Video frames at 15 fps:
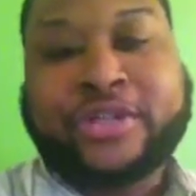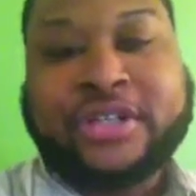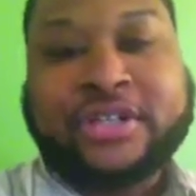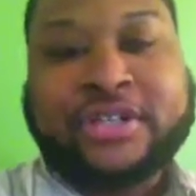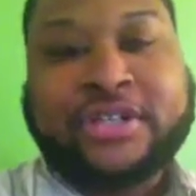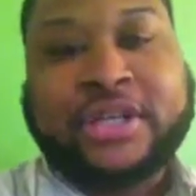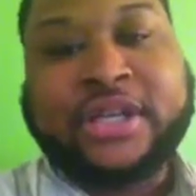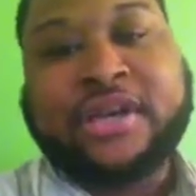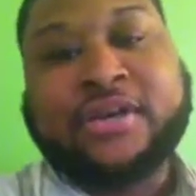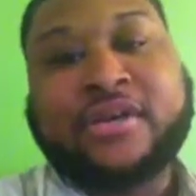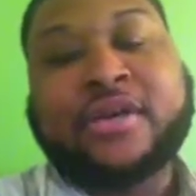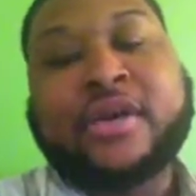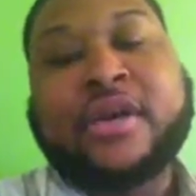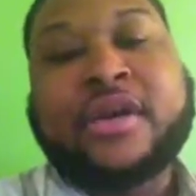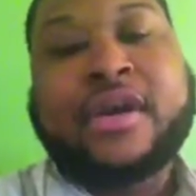She's a singer,
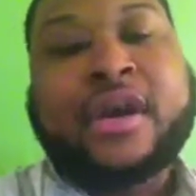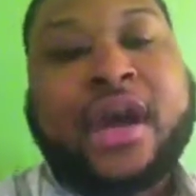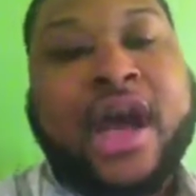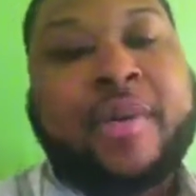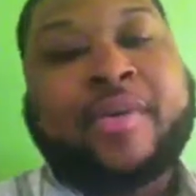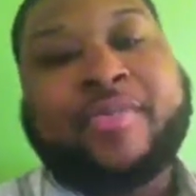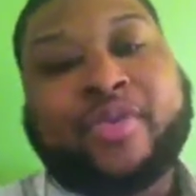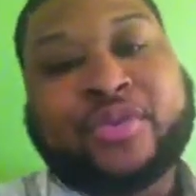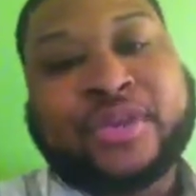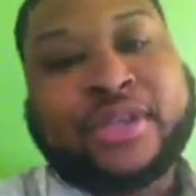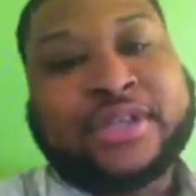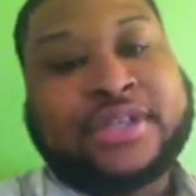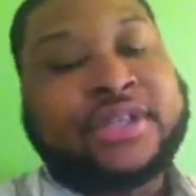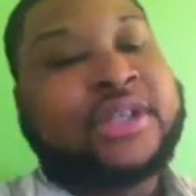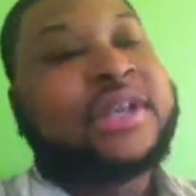I'm a
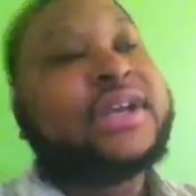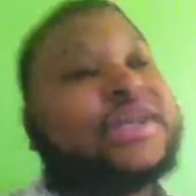musician,